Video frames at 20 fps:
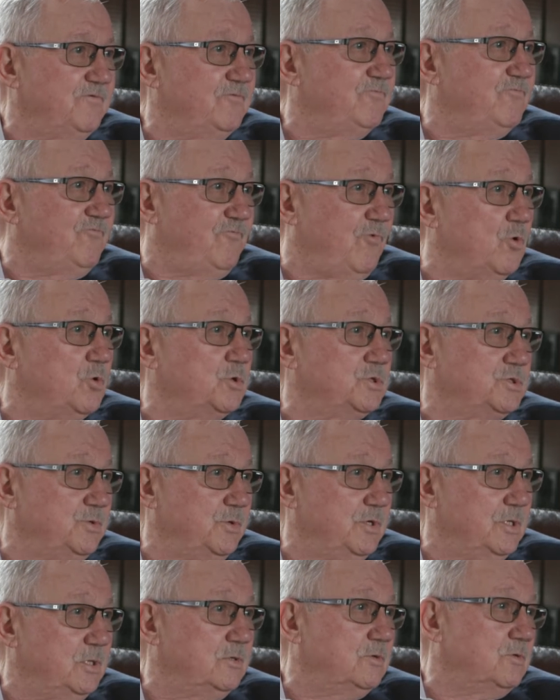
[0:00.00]

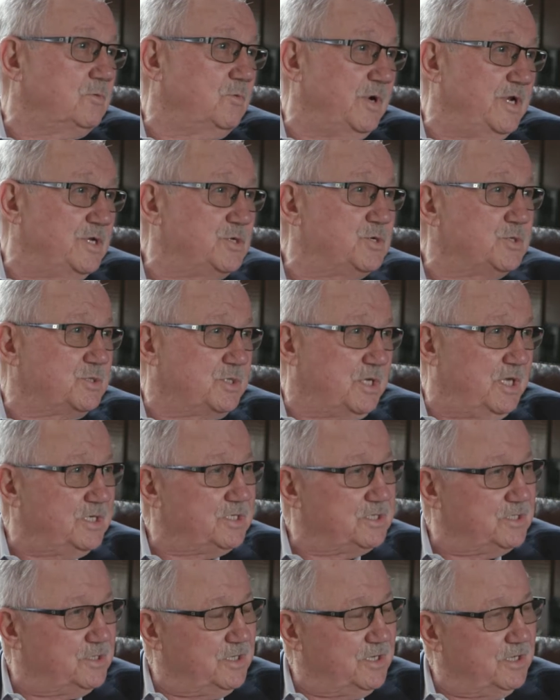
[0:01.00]
forestry ranger
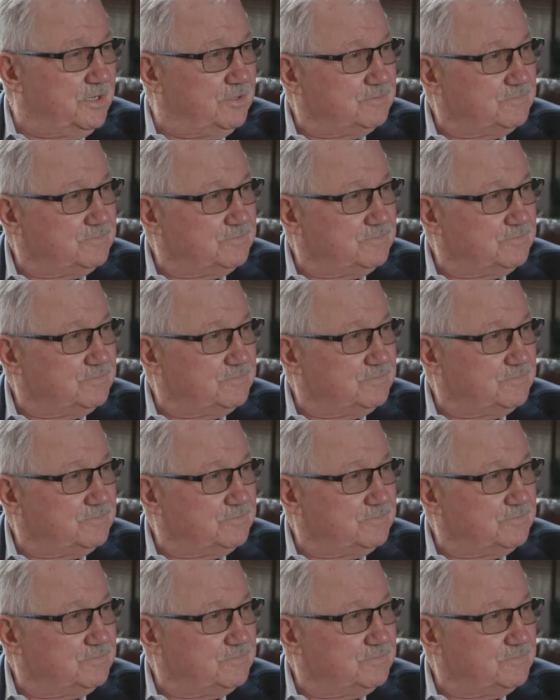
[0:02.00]
station there.